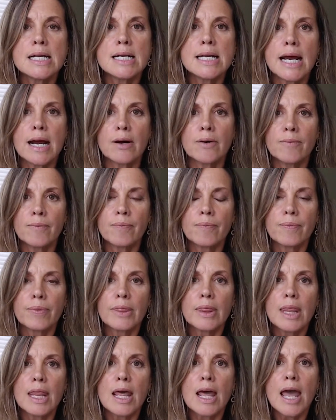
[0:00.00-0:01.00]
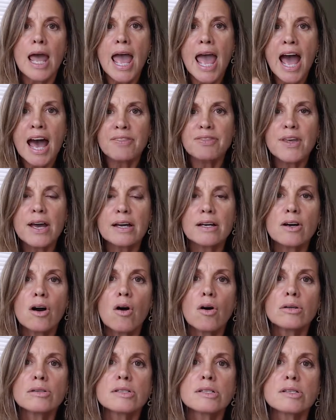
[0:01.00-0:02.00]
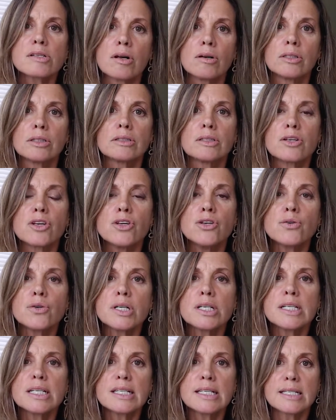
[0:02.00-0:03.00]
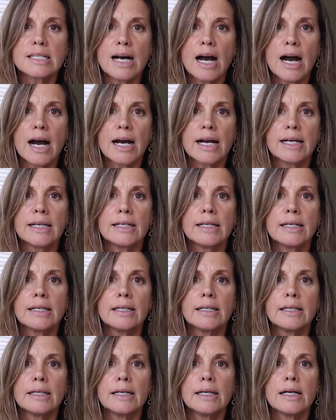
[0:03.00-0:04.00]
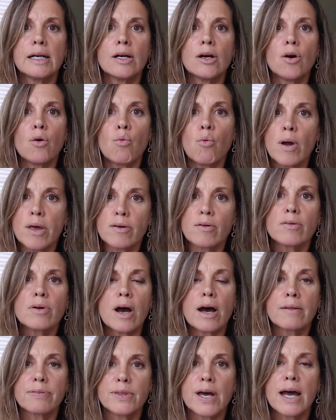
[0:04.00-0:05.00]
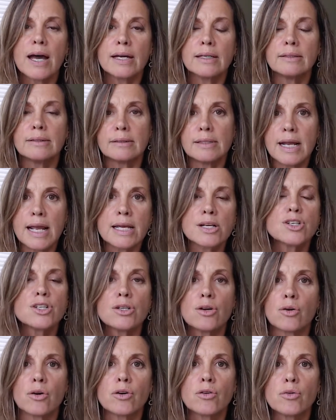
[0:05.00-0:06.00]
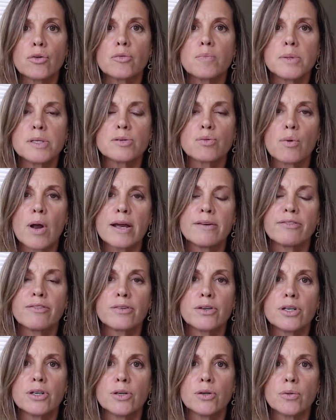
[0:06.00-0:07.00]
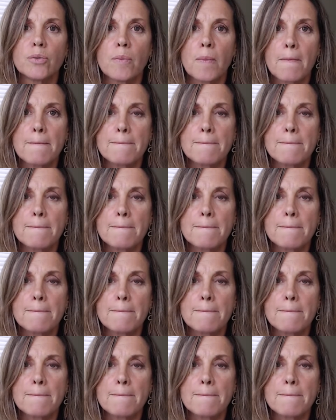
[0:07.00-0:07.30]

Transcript: Now, at that consult, you can decide whether or not that agent or group is right for you.